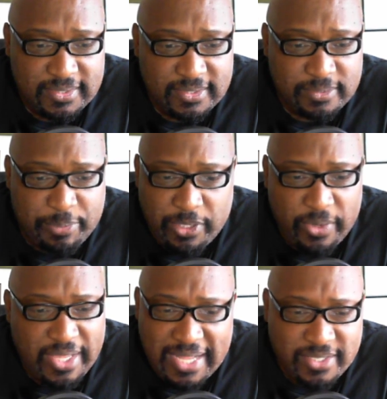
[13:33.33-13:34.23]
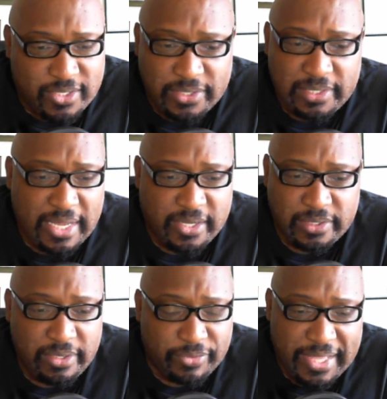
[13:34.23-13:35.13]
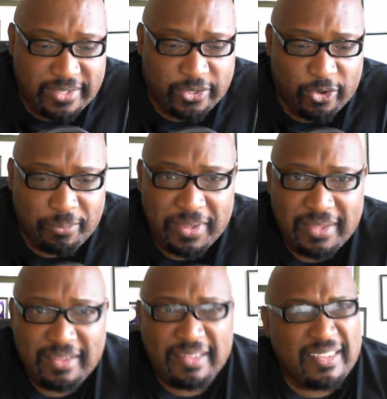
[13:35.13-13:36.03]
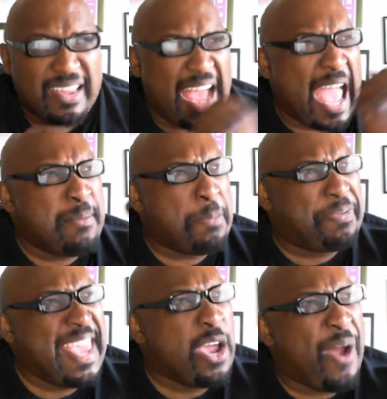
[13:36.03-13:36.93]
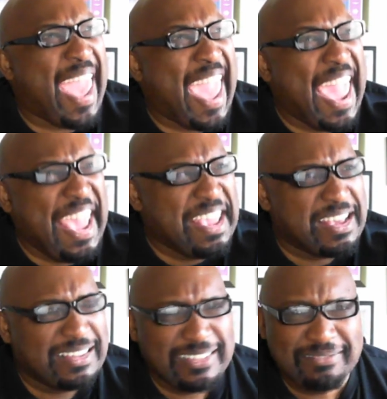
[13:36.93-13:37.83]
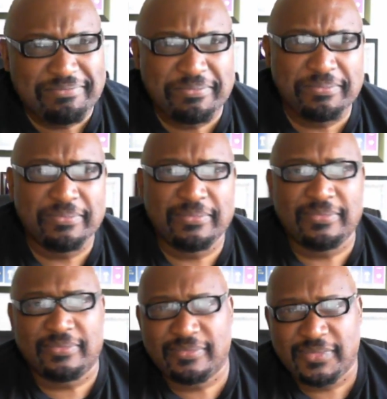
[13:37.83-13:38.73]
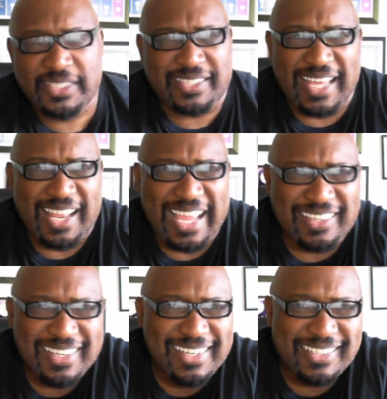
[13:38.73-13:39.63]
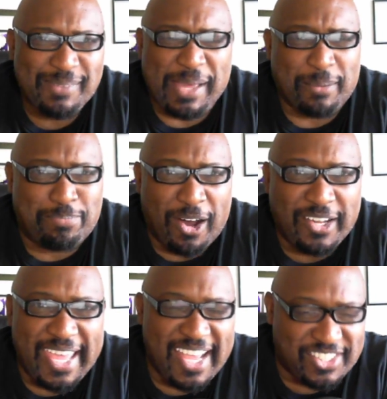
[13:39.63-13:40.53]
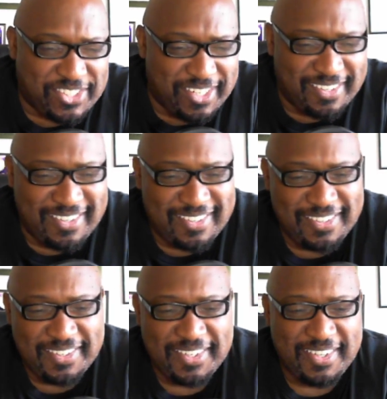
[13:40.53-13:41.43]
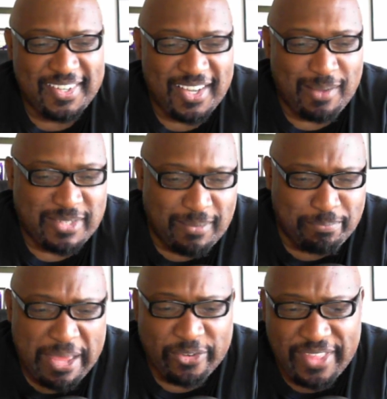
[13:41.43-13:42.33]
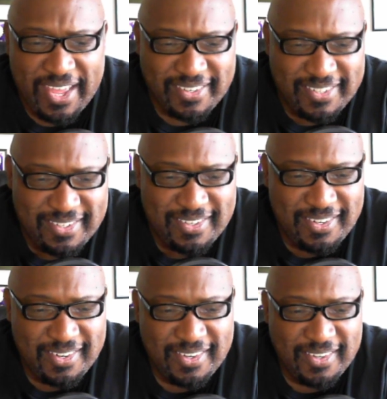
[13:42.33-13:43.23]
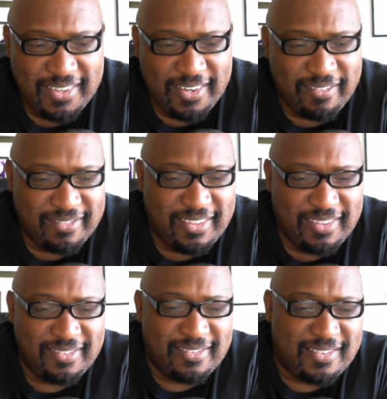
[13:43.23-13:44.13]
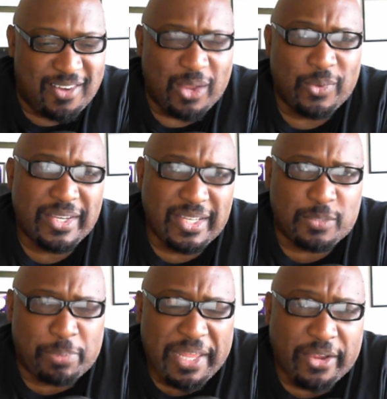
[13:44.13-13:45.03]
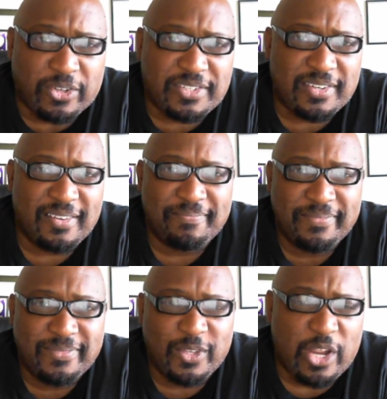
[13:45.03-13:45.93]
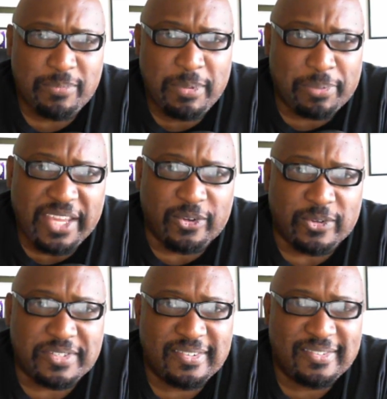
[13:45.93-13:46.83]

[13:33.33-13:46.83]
PUA, I couldn't live with that term. I'm a PUA! Just sound like some kind of punk ass shit. Come on, something better than that. You know, call it what it is, players. You're trying to be players.